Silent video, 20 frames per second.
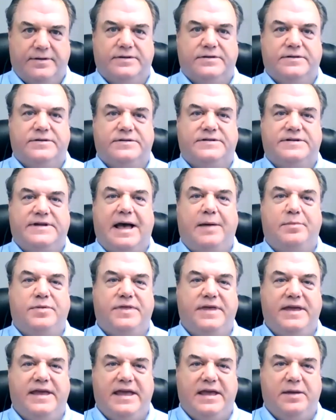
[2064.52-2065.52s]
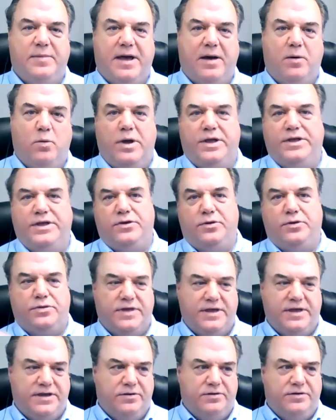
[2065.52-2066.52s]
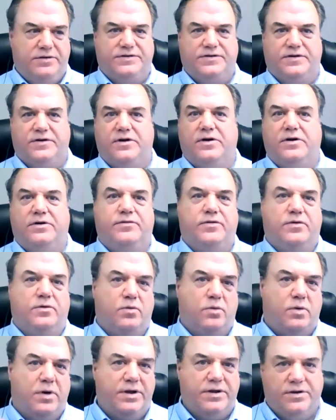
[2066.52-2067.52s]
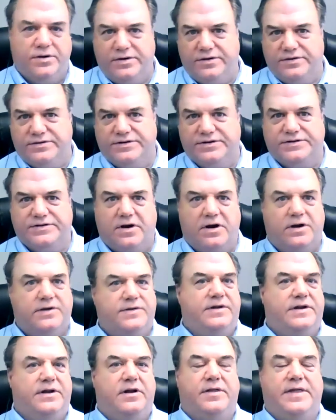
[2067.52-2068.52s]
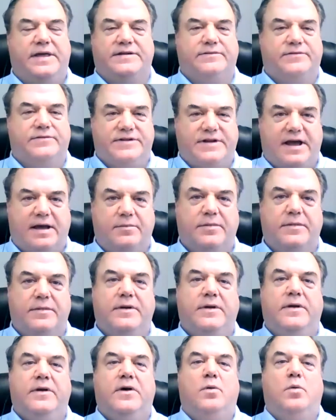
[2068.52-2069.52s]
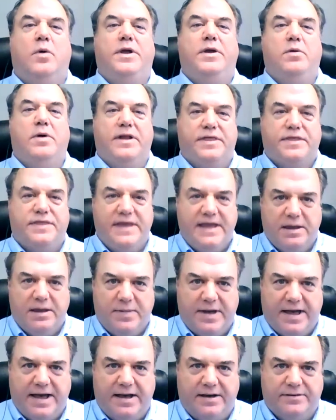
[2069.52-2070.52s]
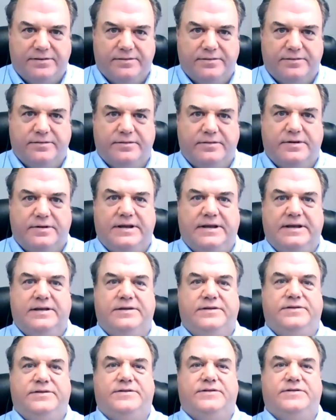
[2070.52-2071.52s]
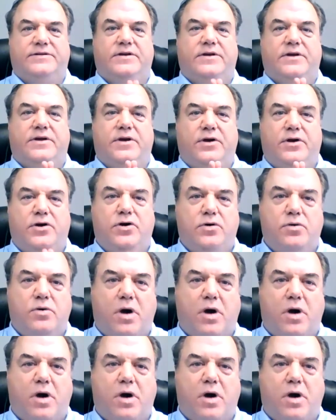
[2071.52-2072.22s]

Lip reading: Stop thinking about what you think you deserve or what you're used to charging and all that stuff. Stop. What you want to think about is who